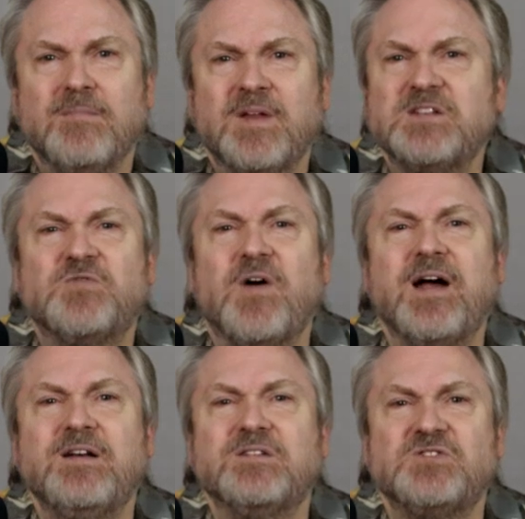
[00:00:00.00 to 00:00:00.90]
It's
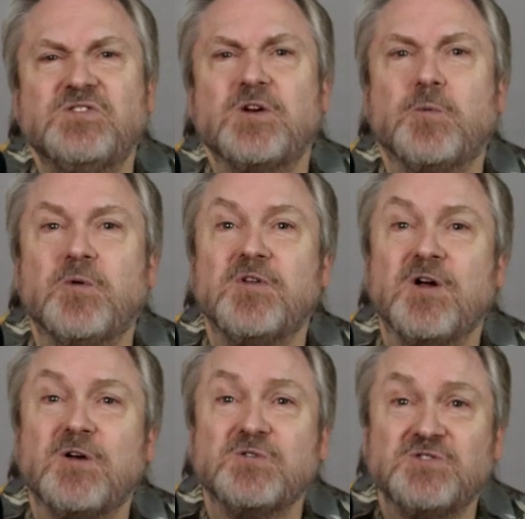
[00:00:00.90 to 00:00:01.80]
fine to stick with
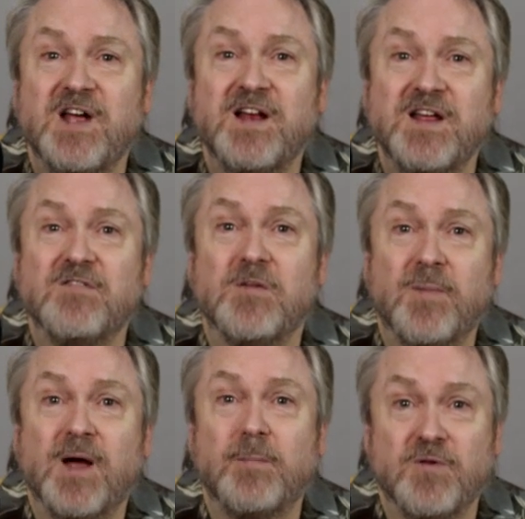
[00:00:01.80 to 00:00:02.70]
the understanding of the
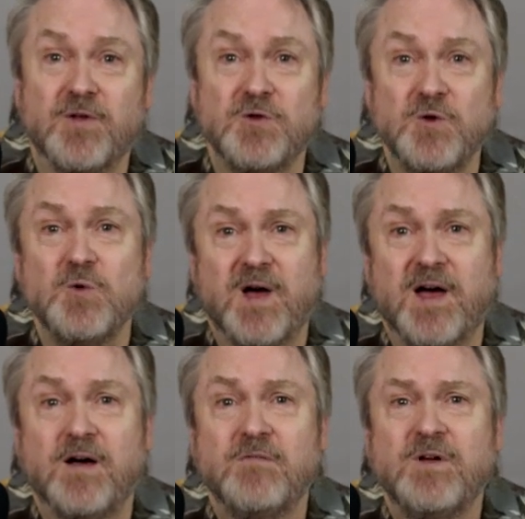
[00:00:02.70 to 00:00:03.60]
Bible that you
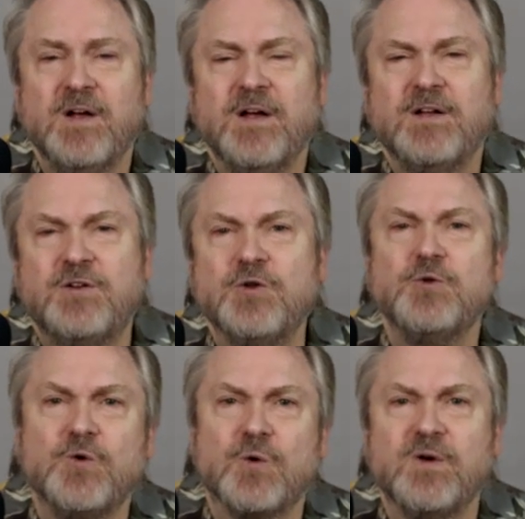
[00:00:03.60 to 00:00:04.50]
have until
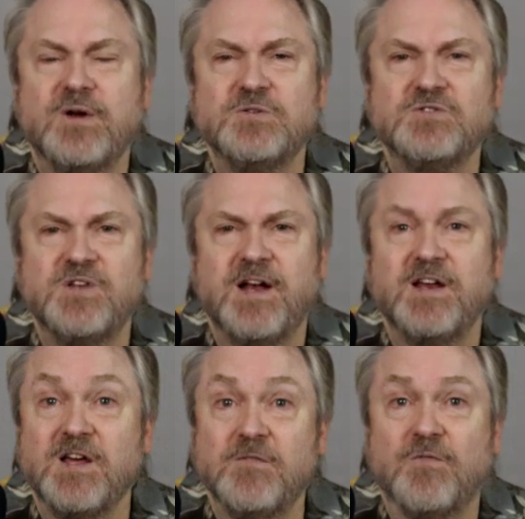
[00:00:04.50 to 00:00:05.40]
your
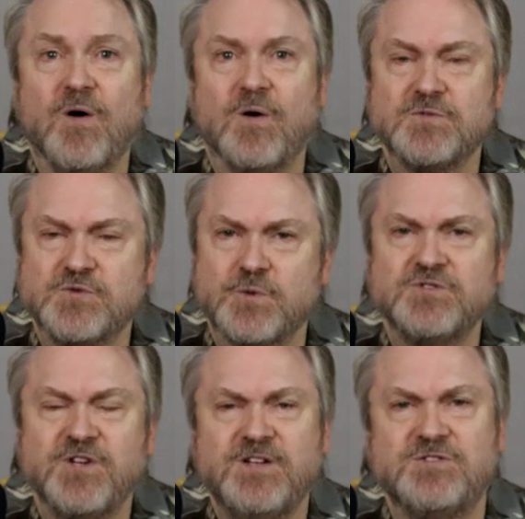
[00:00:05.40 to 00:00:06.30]
understanding evolves or
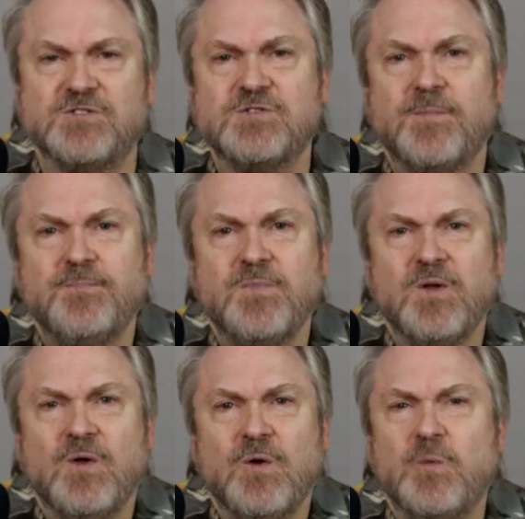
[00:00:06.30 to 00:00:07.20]
changes.
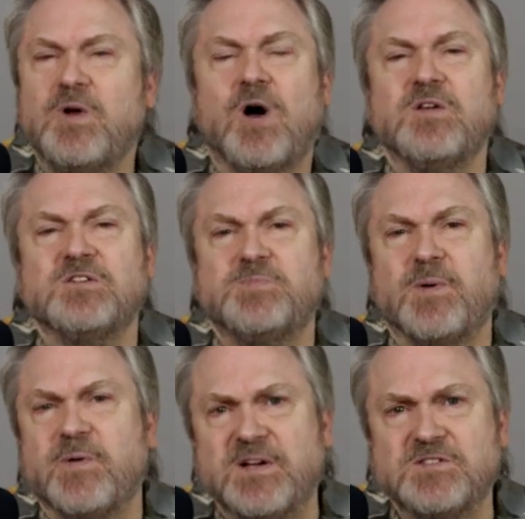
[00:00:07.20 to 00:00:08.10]
We all
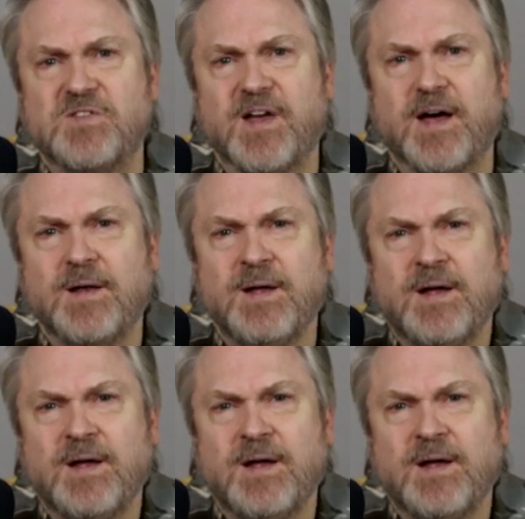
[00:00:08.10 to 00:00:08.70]
experience that.